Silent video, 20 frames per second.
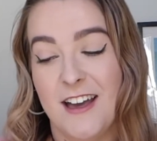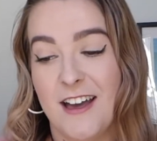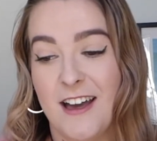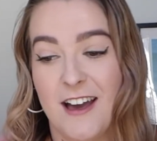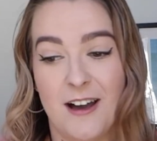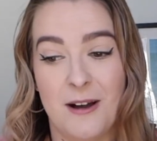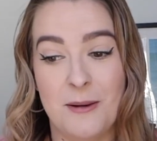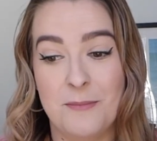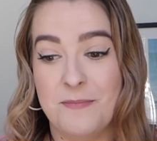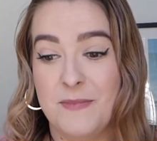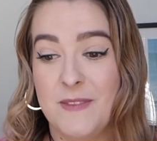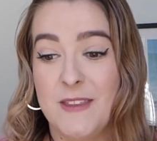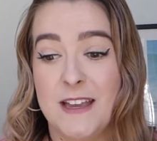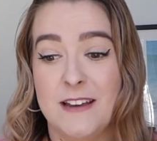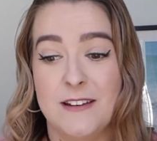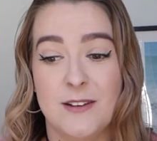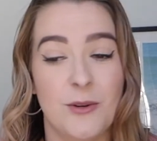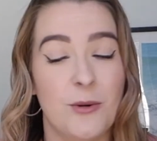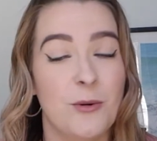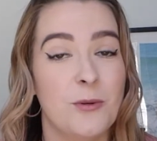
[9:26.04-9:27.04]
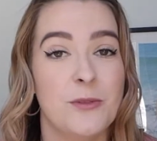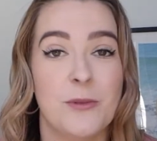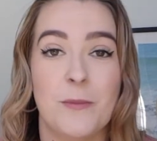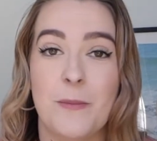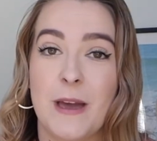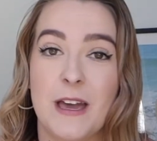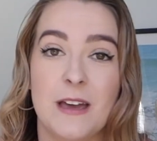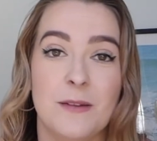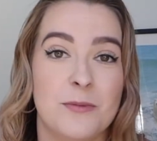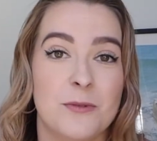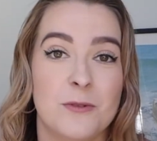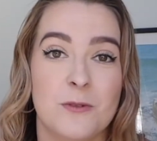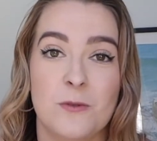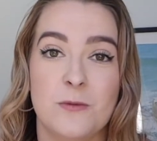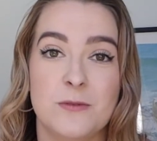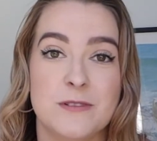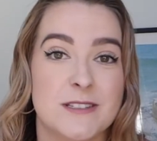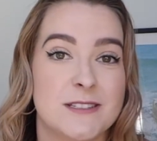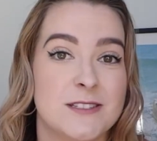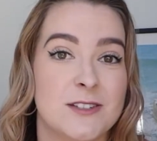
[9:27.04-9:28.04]
And all the people
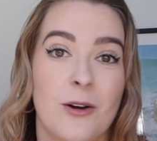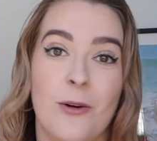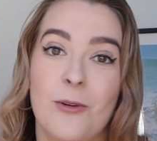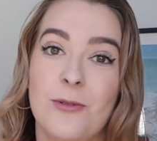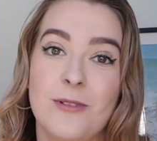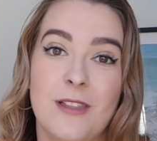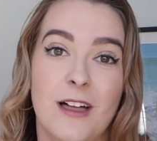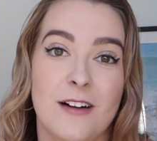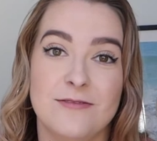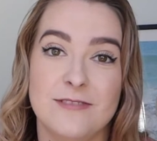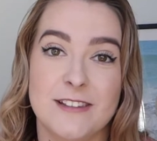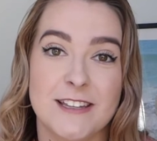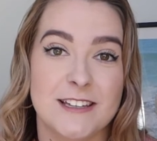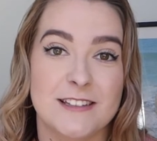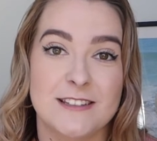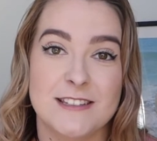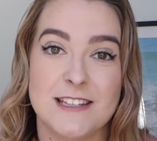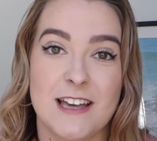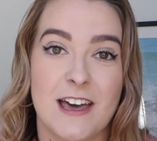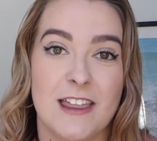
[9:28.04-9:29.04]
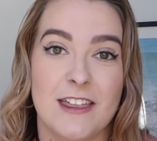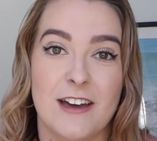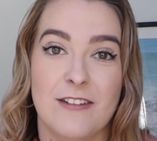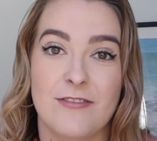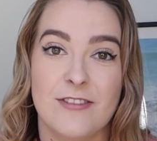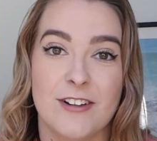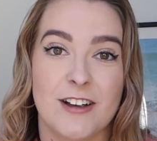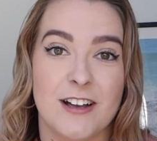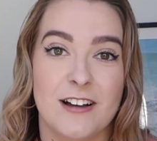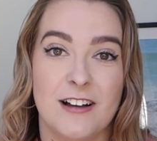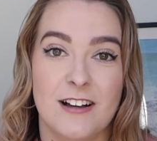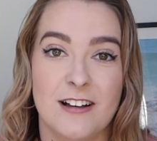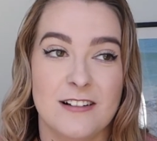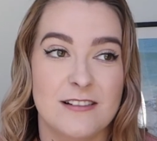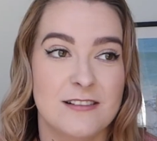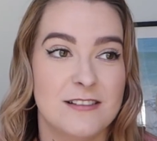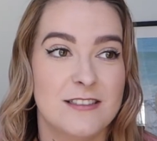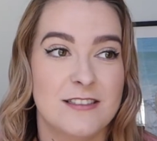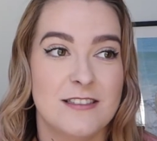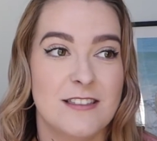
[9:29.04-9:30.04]
were so lovely in South
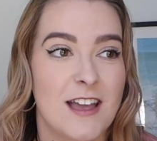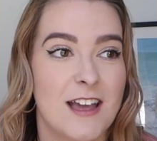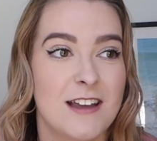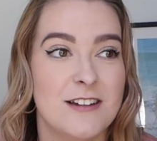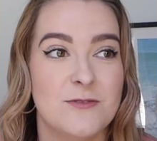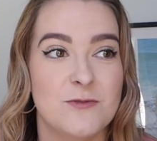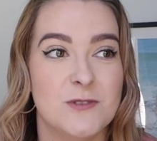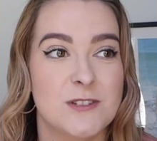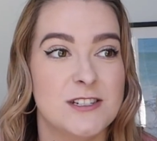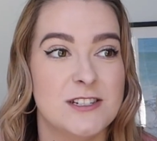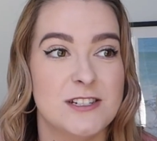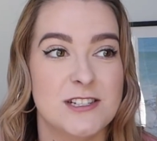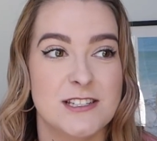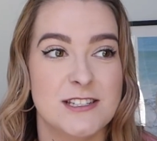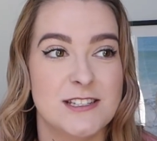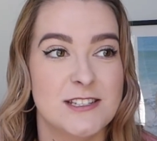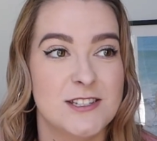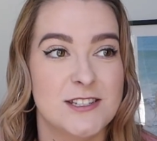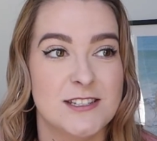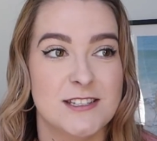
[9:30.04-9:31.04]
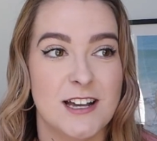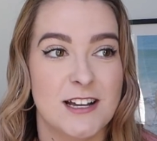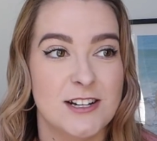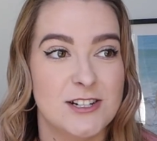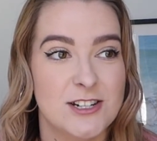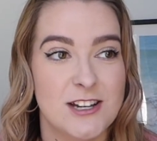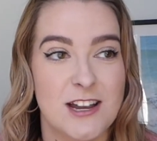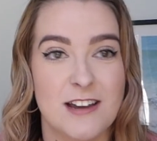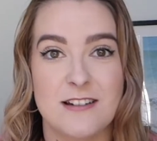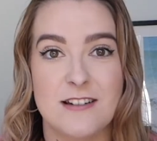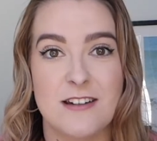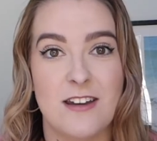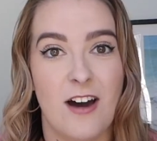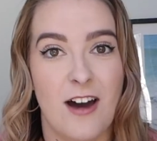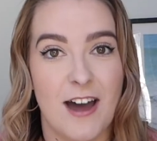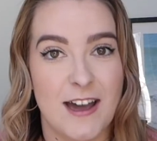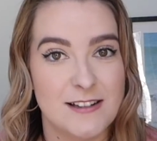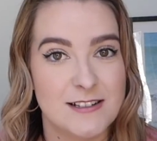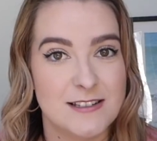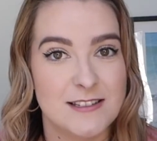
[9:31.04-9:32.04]
Africa, and it was just such a
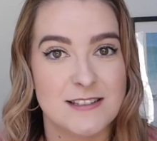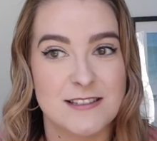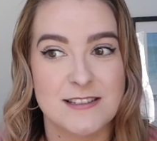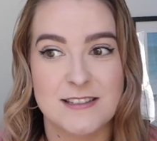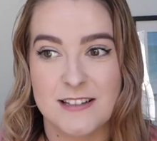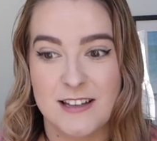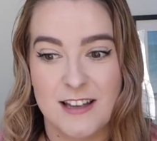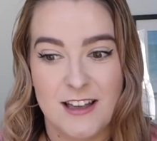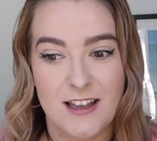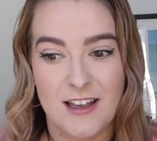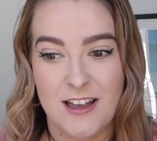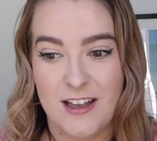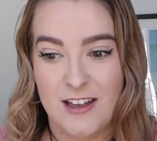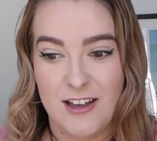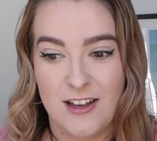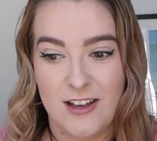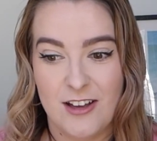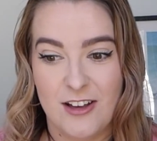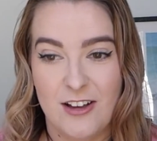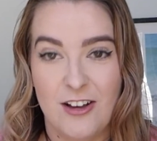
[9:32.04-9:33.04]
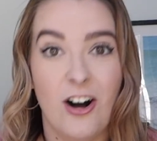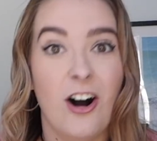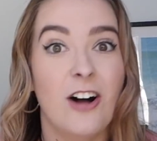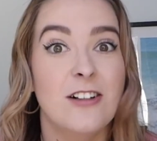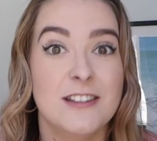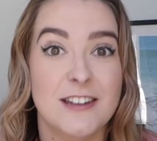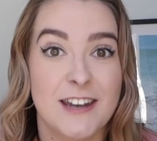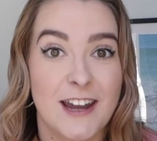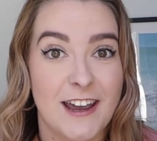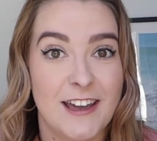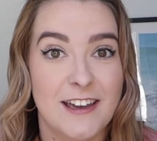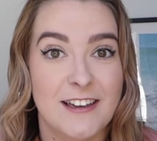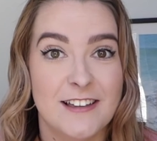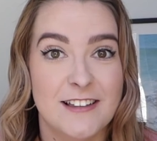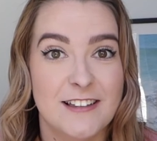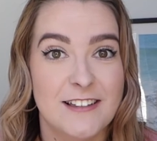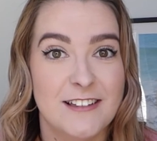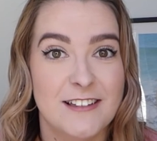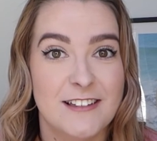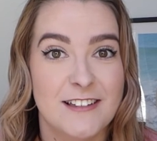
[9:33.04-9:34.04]
nice holiday.
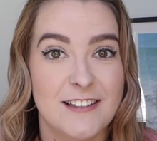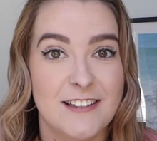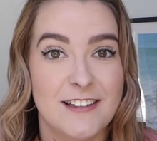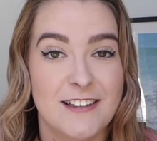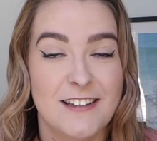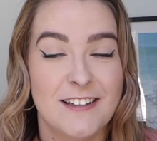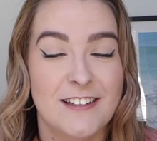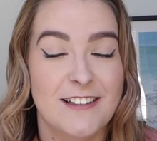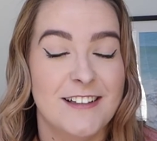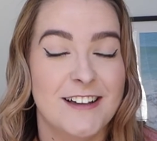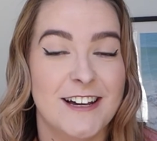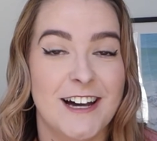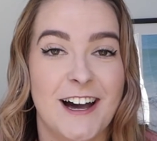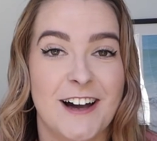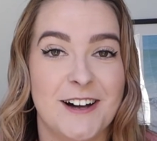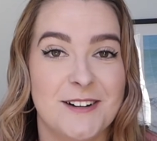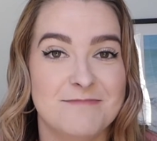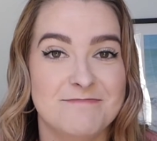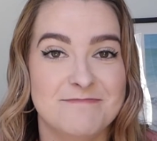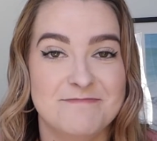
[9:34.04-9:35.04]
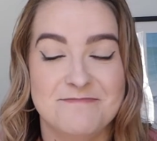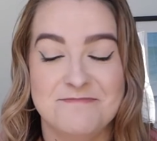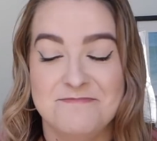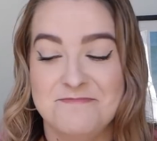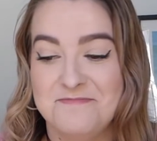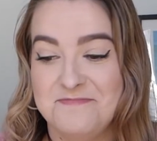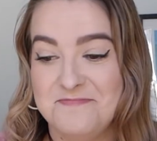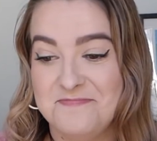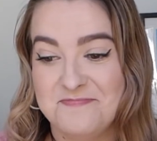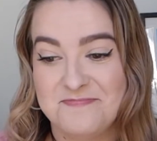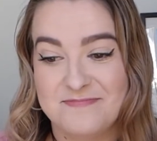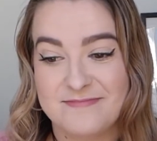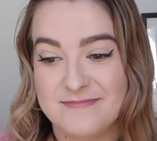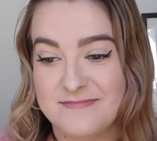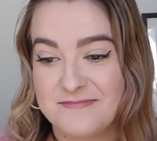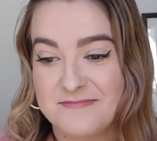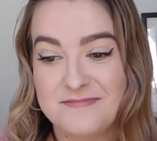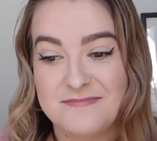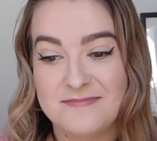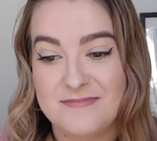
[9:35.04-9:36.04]

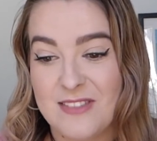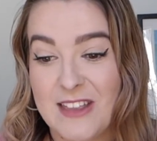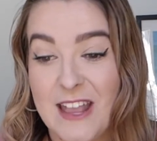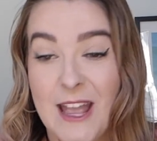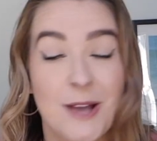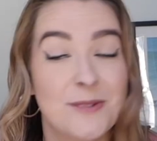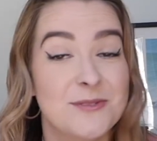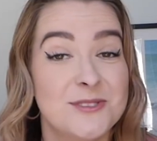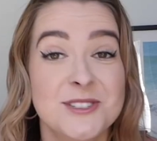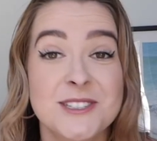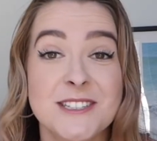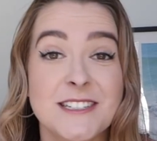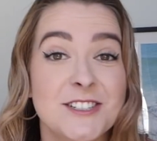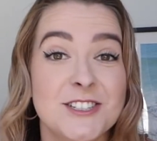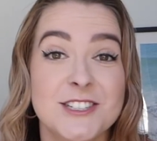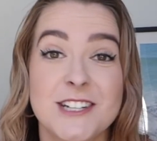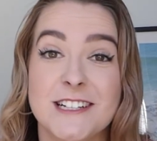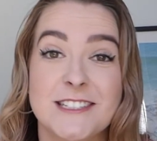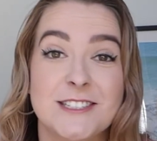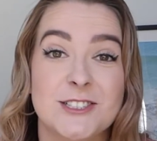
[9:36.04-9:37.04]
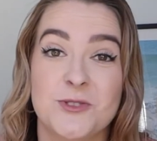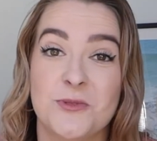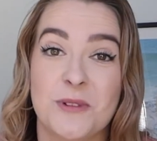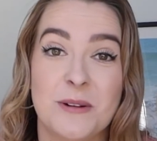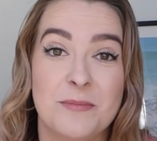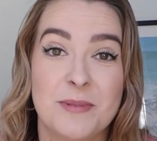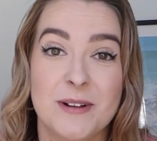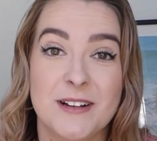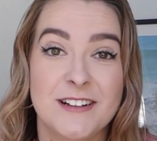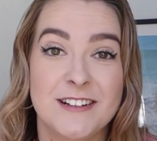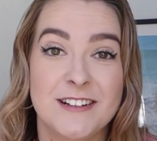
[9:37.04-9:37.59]
It was just such a nice trip.